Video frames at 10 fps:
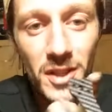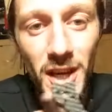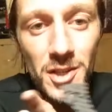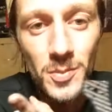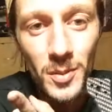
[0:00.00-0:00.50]
to
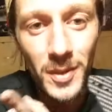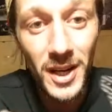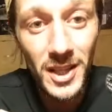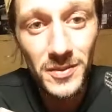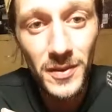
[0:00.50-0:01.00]
catch me on my
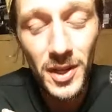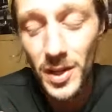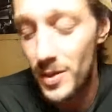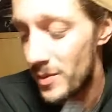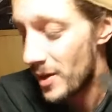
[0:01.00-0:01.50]
next
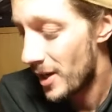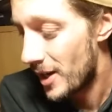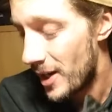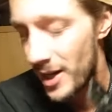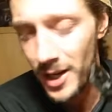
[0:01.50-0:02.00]
video.
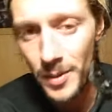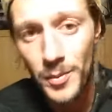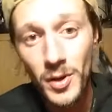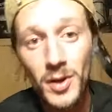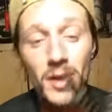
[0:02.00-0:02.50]

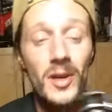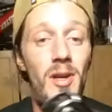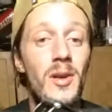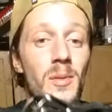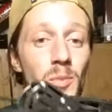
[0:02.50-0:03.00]
I'm gonna
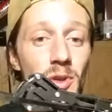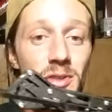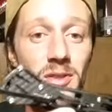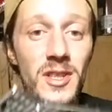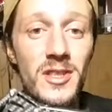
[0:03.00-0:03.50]
go a lot more
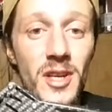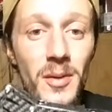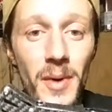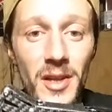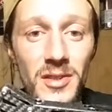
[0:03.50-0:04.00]
into detail
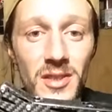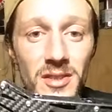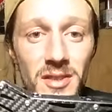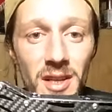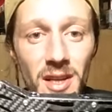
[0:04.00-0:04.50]
about
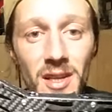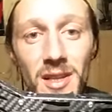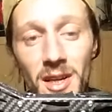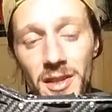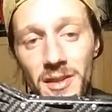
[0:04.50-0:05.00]
this,
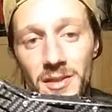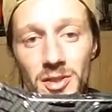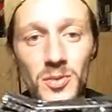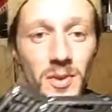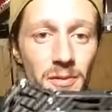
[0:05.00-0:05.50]
and yeah,
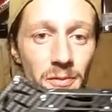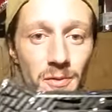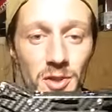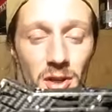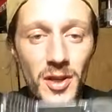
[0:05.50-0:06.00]
just want to
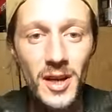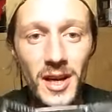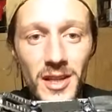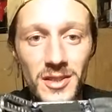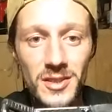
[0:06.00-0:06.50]
show you
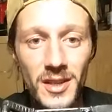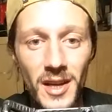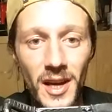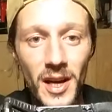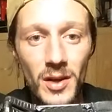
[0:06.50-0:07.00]
guys
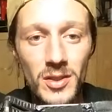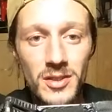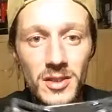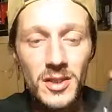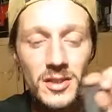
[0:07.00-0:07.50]
how
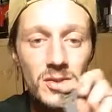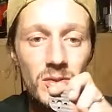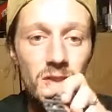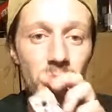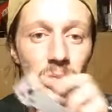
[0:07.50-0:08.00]
easy it is
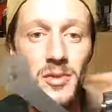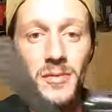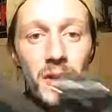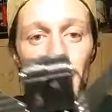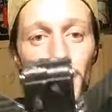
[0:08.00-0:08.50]
to assemble the
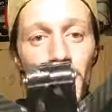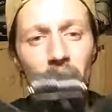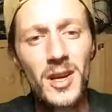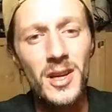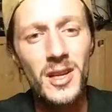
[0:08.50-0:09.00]
frame.
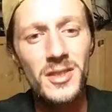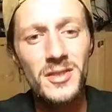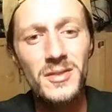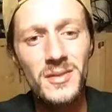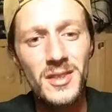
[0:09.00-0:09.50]
You know,
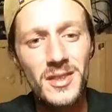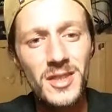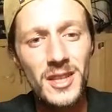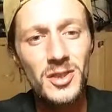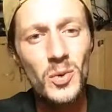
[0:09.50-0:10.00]
it
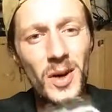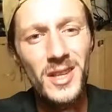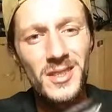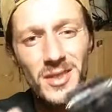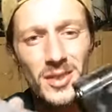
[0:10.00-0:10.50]
takes
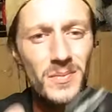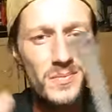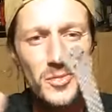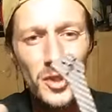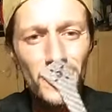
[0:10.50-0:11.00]
quite, you know,
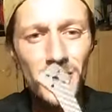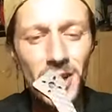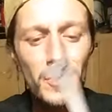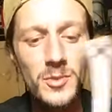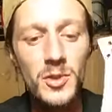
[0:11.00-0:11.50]
some
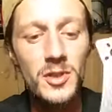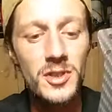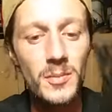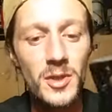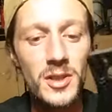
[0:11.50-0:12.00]
time to
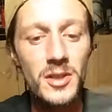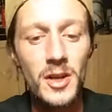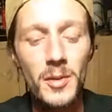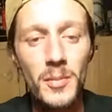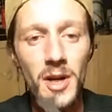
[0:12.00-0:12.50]
assemble it,
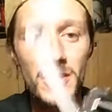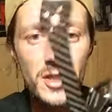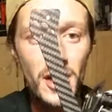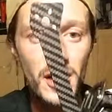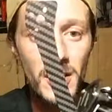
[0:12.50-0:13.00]
but
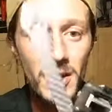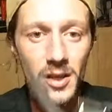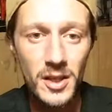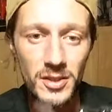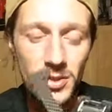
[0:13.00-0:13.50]
yeah,
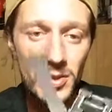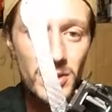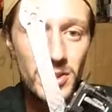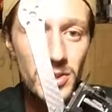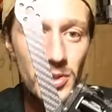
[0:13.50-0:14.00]
as
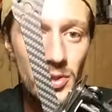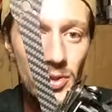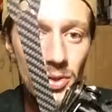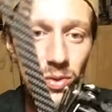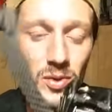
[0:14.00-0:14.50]
soon as
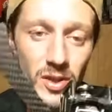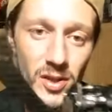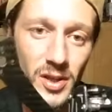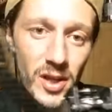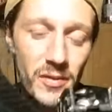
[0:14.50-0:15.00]
you
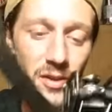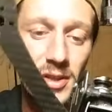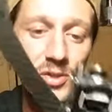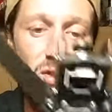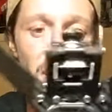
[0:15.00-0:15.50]
got
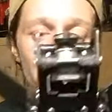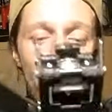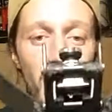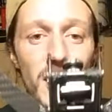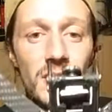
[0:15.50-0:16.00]
everything together,
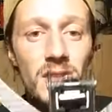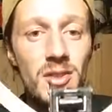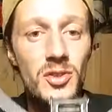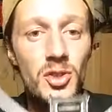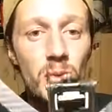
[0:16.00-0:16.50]
guys,
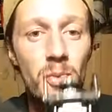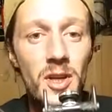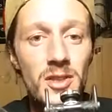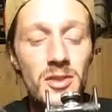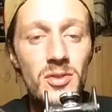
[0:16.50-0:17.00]
it's super
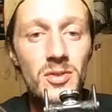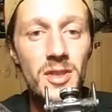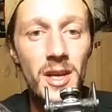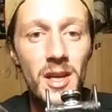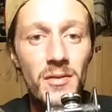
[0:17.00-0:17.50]
easy to
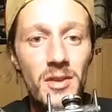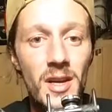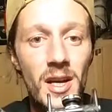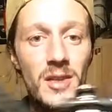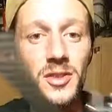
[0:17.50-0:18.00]
take
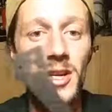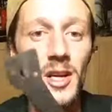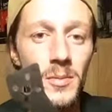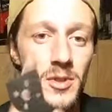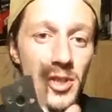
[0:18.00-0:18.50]
everything out.
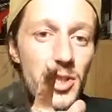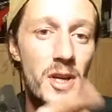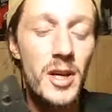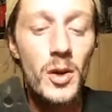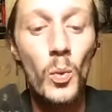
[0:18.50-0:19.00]
Let me just
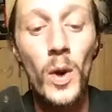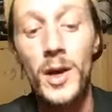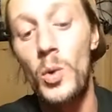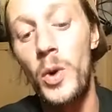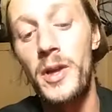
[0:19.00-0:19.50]
show you
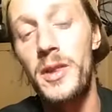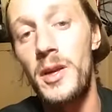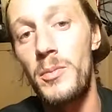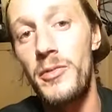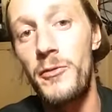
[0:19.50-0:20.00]
one quick
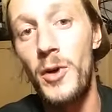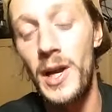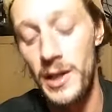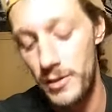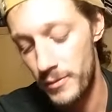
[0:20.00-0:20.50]
thing before
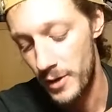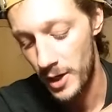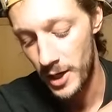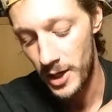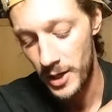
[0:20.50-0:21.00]
I leave,
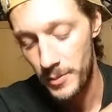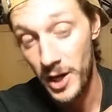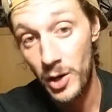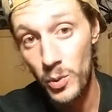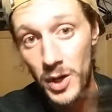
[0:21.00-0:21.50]

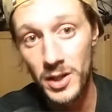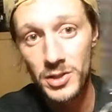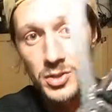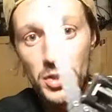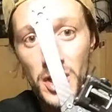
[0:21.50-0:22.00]
how quick it
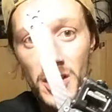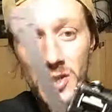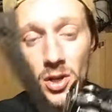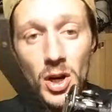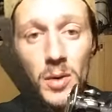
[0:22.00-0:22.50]
is to change
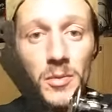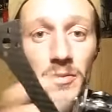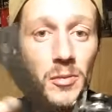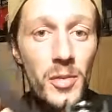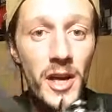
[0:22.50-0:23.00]
an arm.
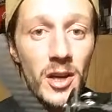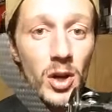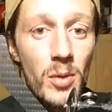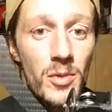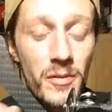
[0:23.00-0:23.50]
If you break an
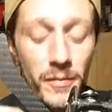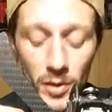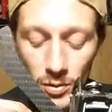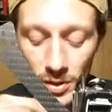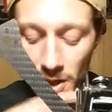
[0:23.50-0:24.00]
arm in the
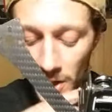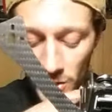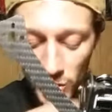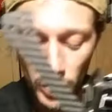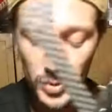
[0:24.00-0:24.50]
field,
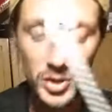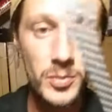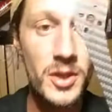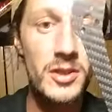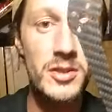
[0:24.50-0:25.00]
super,
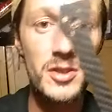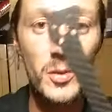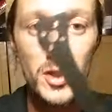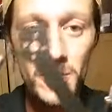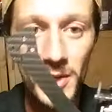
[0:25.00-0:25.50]
super easy. So
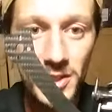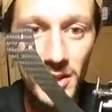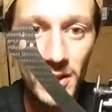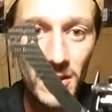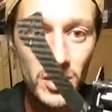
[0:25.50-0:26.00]
what you're
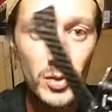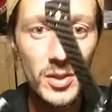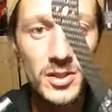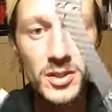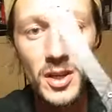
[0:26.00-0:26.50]
basically gonna
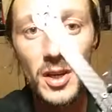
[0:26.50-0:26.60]
do is,